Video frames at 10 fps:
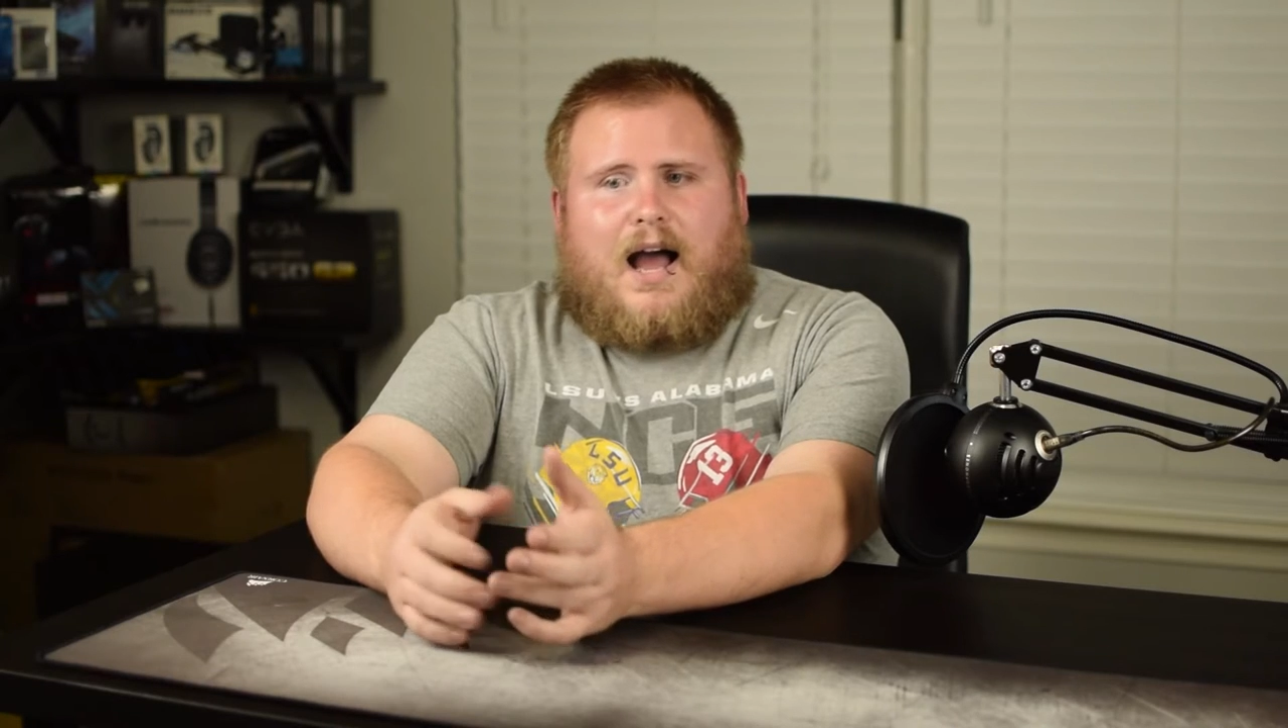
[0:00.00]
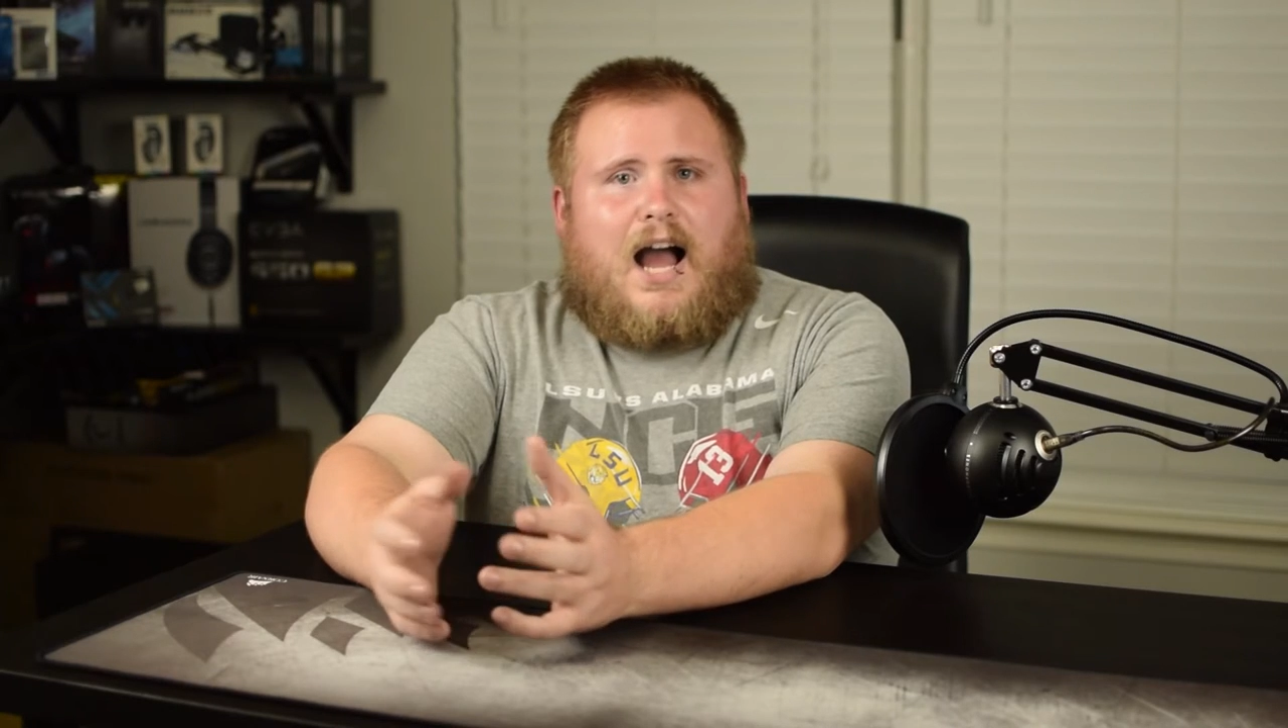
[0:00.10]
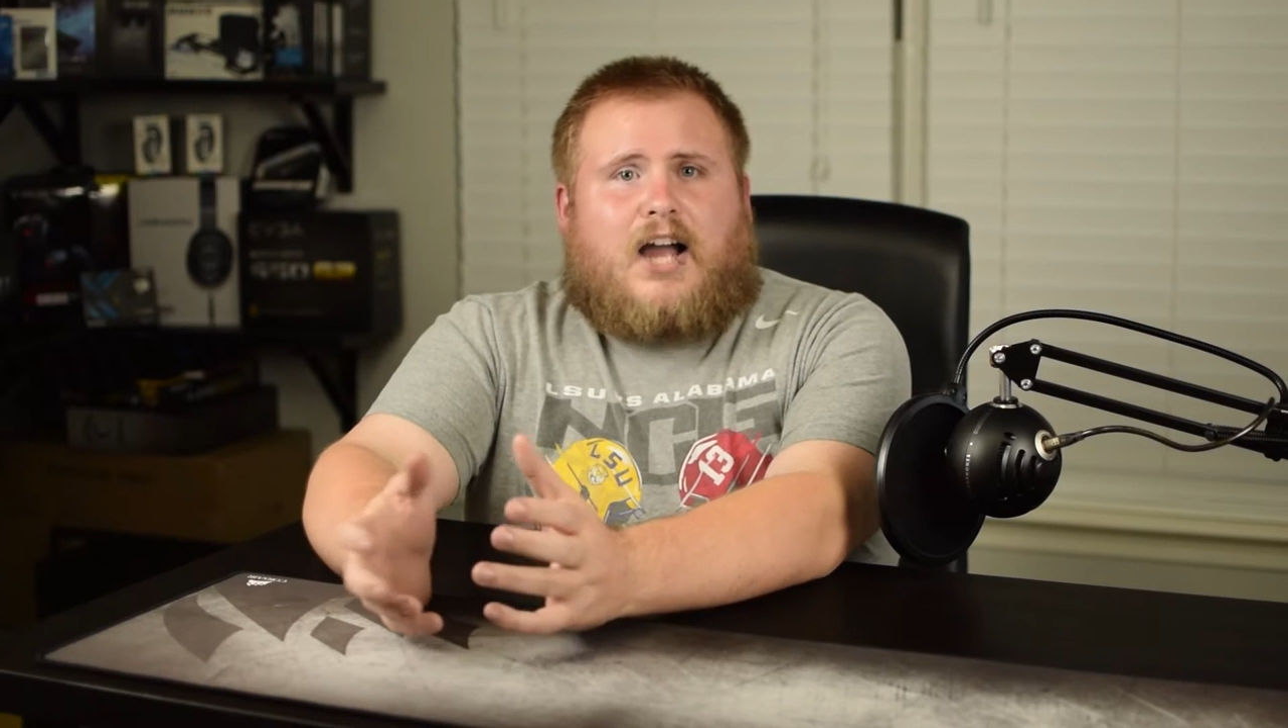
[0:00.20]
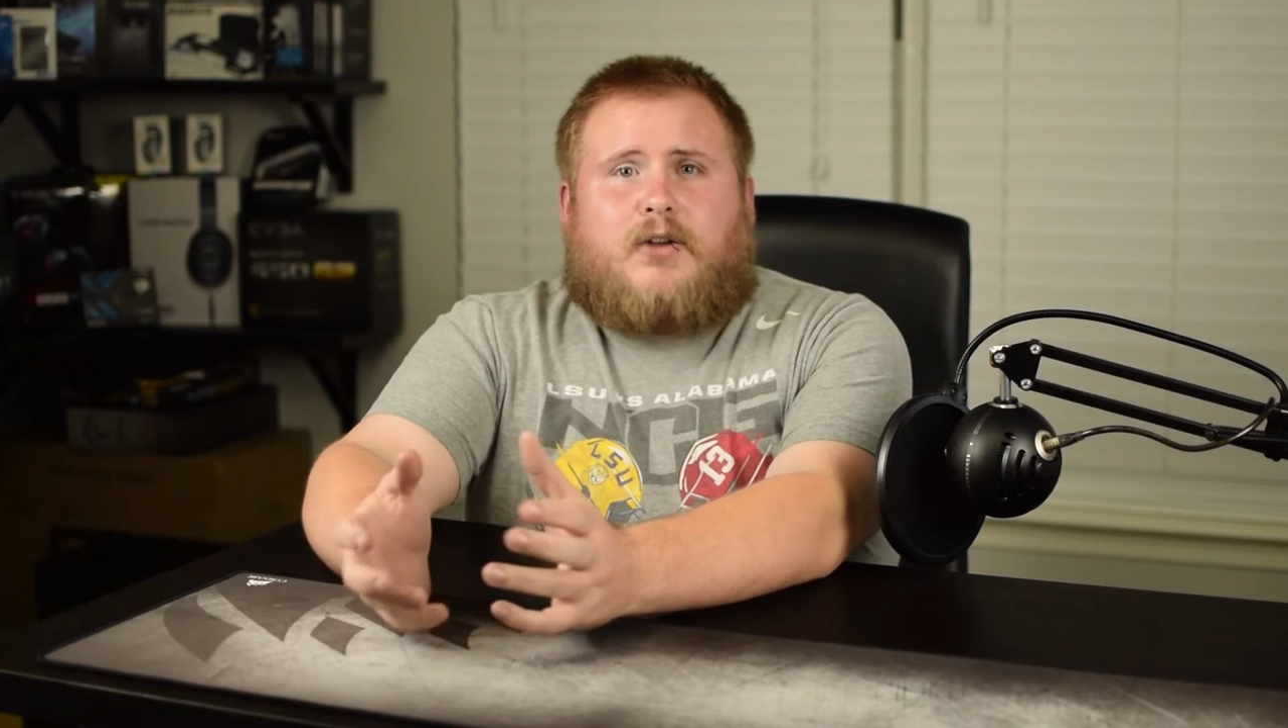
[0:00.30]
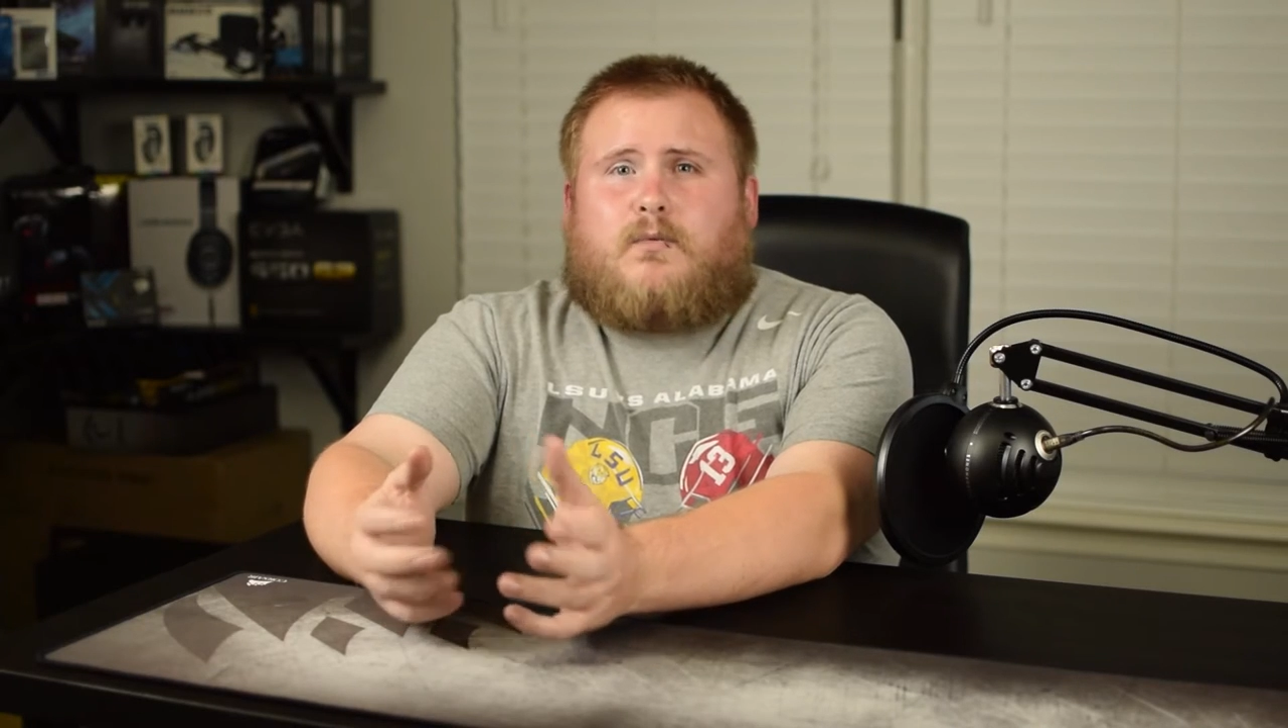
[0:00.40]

I could